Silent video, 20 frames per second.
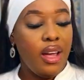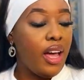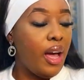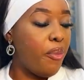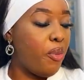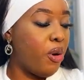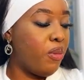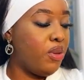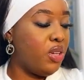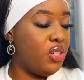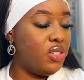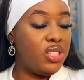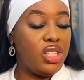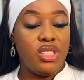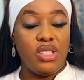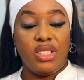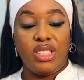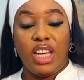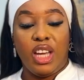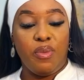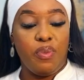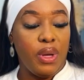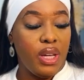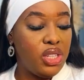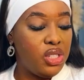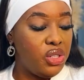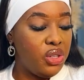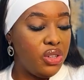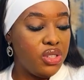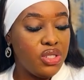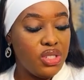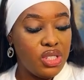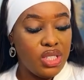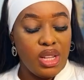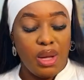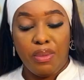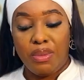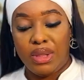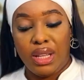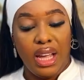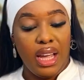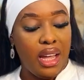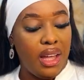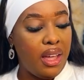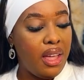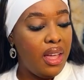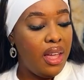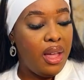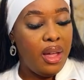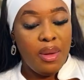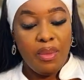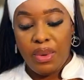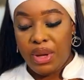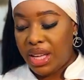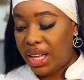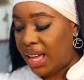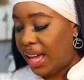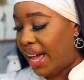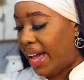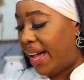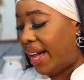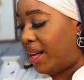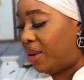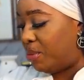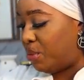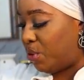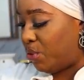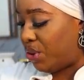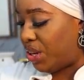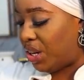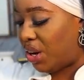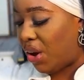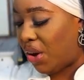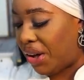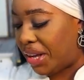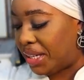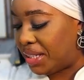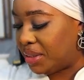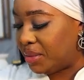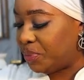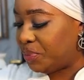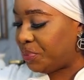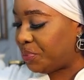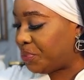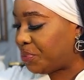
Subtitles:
I probably use it to take pictures or something. But yeah, moving on.